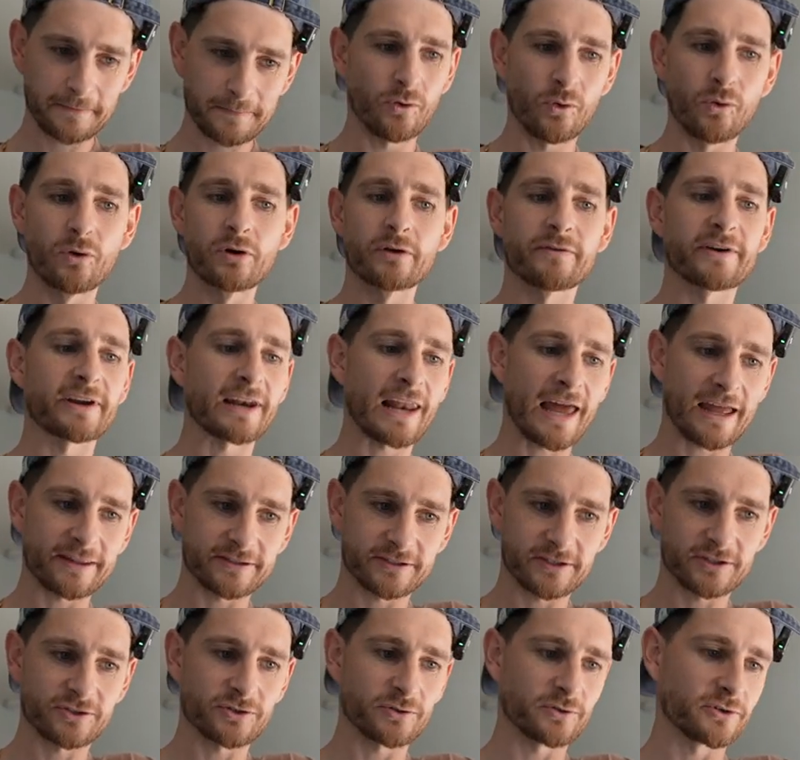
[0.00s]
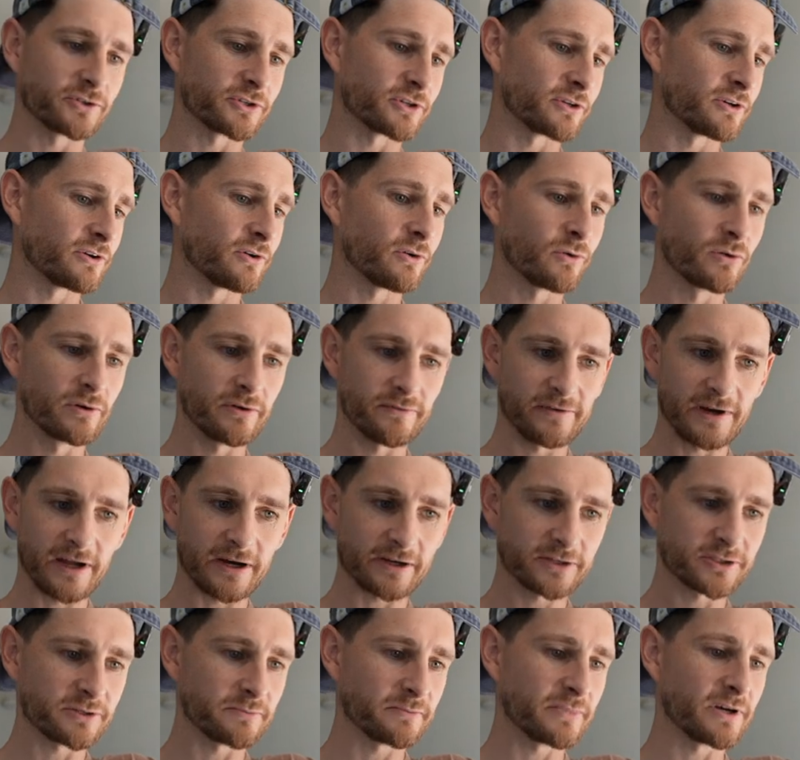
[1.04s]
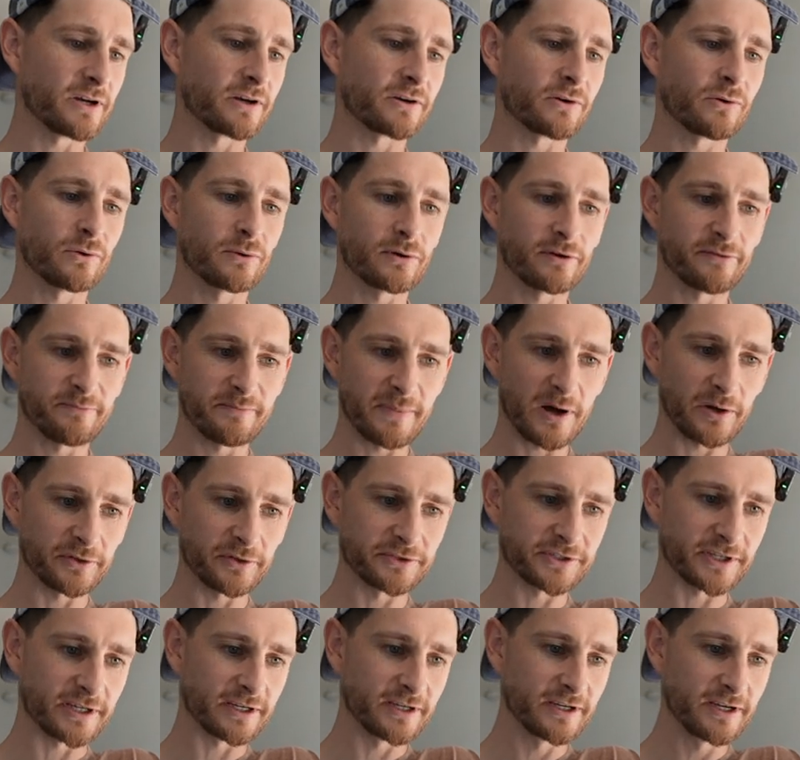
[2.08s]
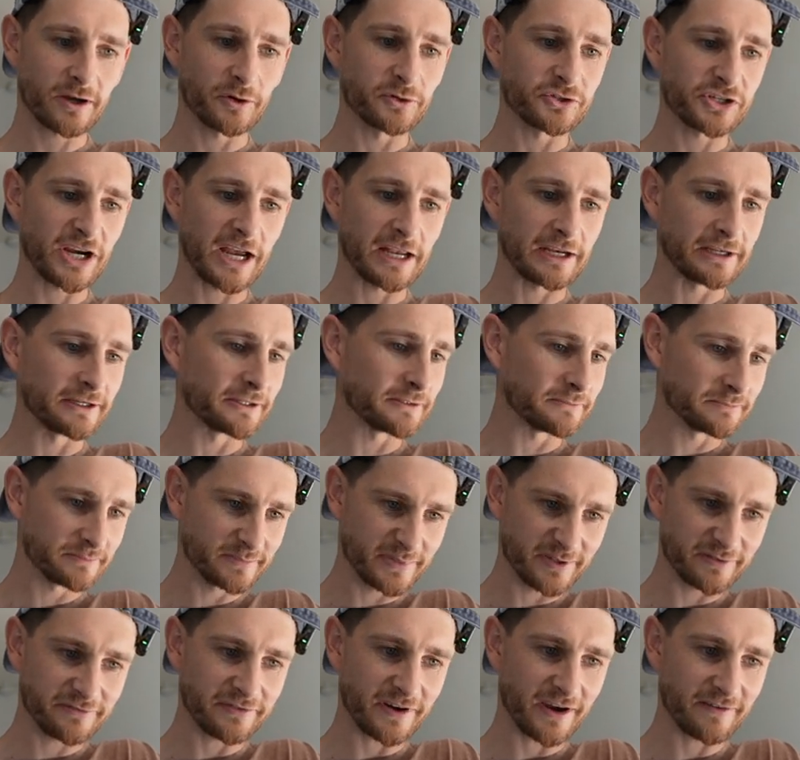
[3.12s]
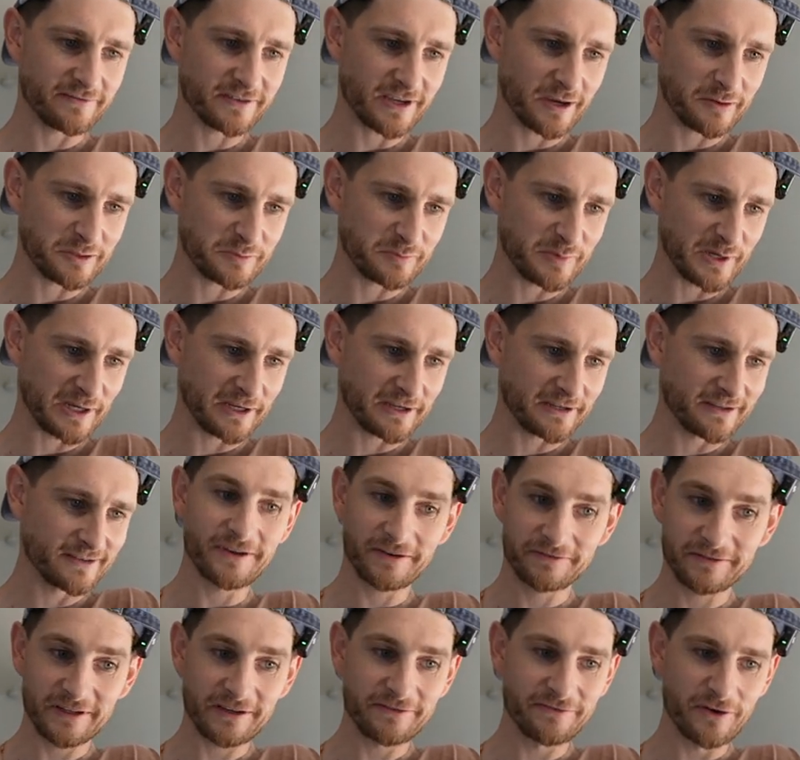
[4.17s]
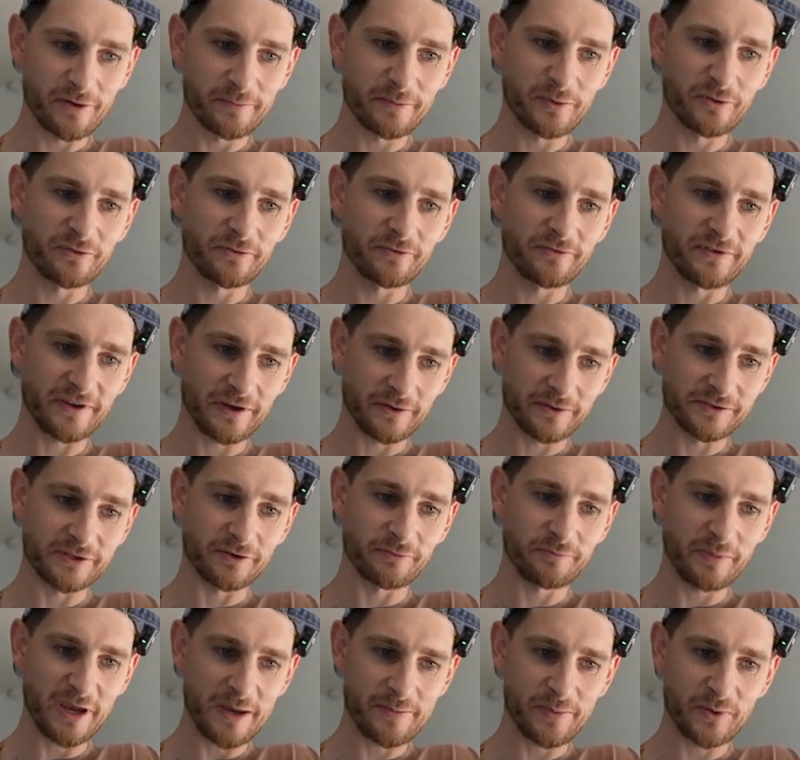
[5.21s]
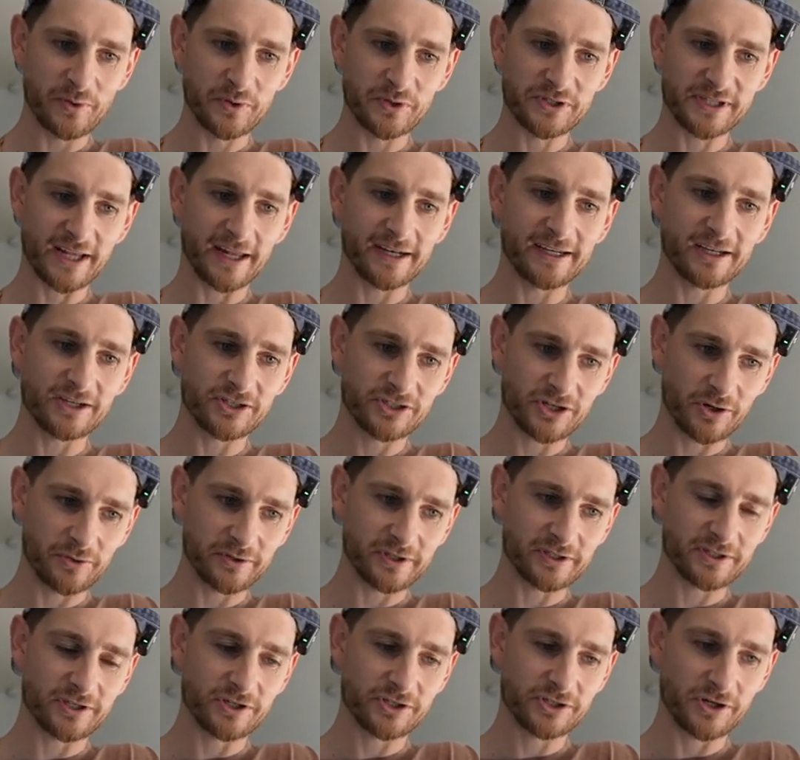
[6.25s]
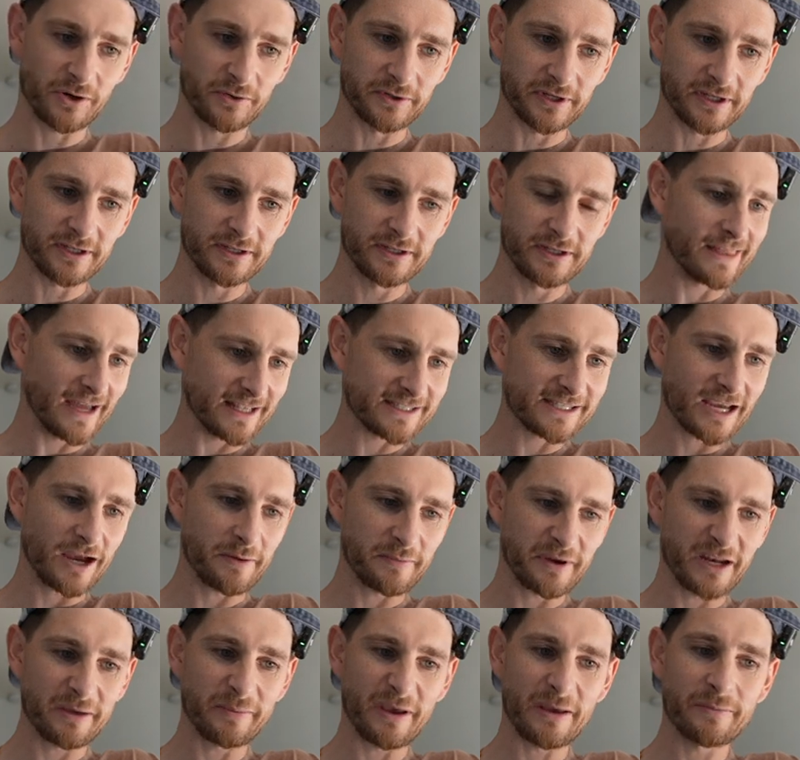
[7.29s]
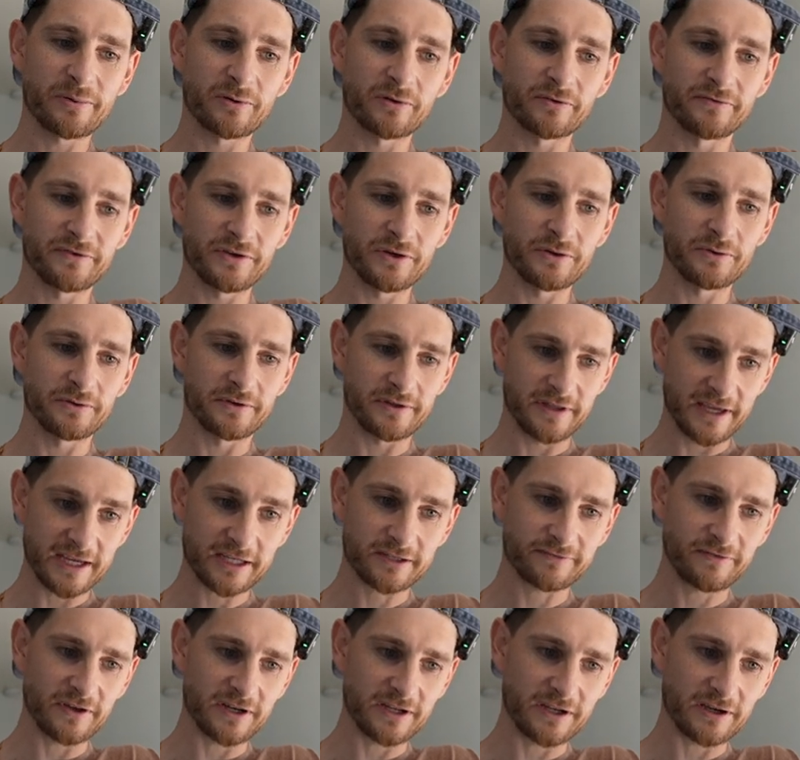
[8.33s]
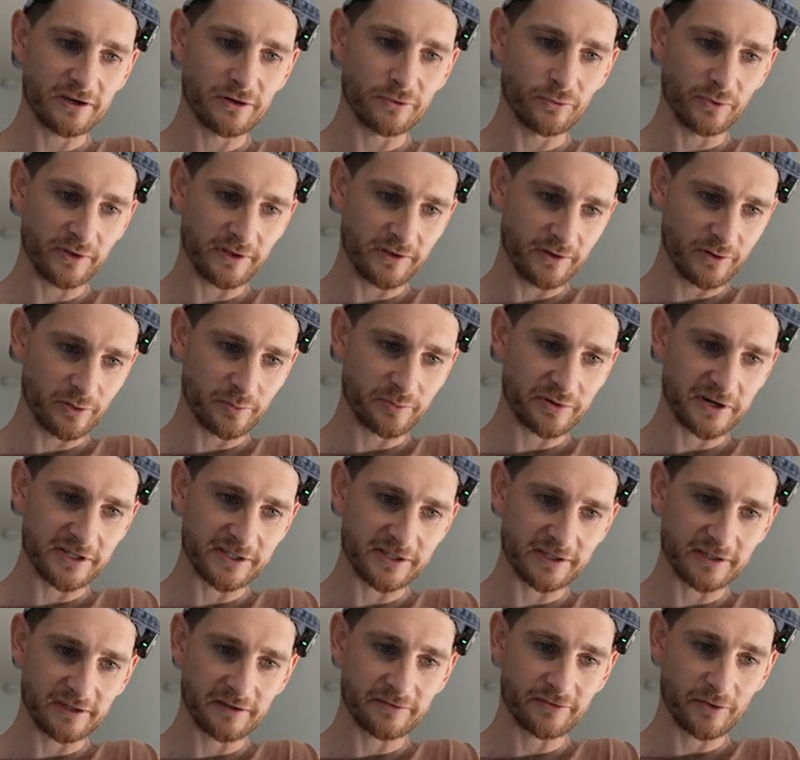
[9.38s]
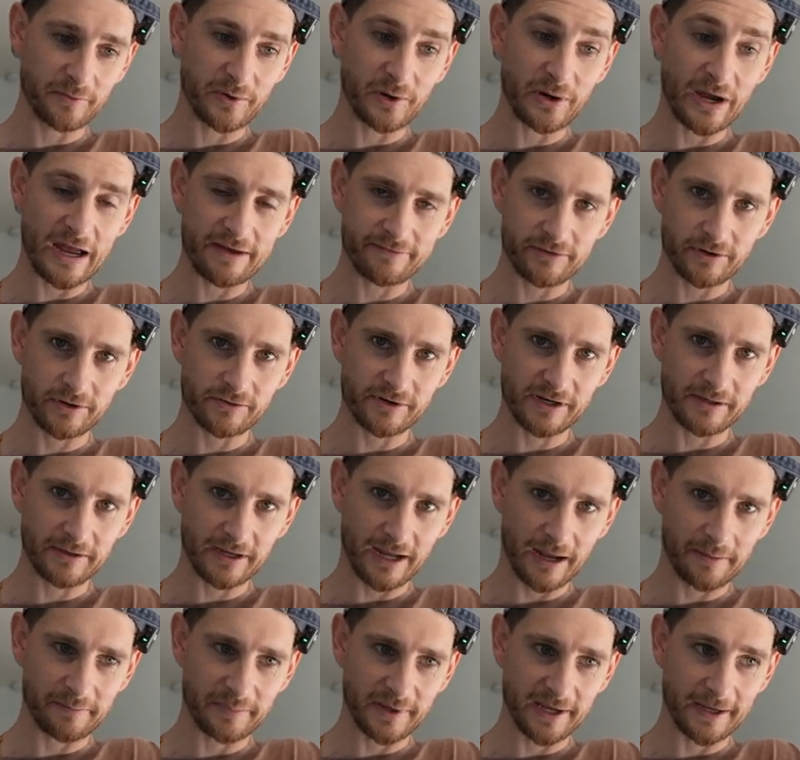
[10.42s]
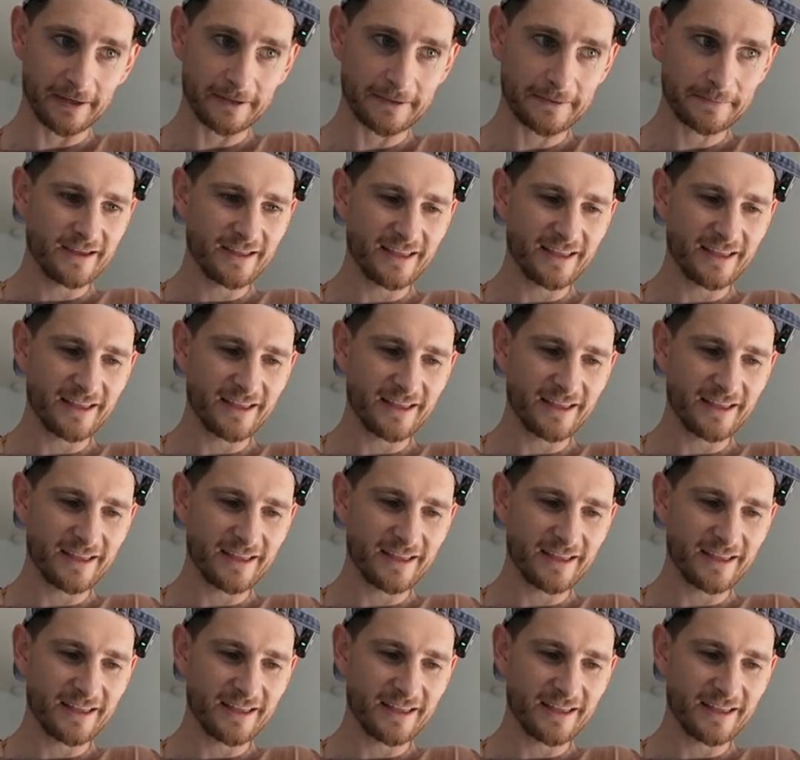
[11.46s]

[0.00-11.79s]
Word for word: All of Atlanta, Georgia, all of Luxembourg, all of Malta, Coachella, but five times bigger. fifty football fields of people standing shoulder to shoulder. That's how many people viewed this video with your printer from your Evergreen campaign.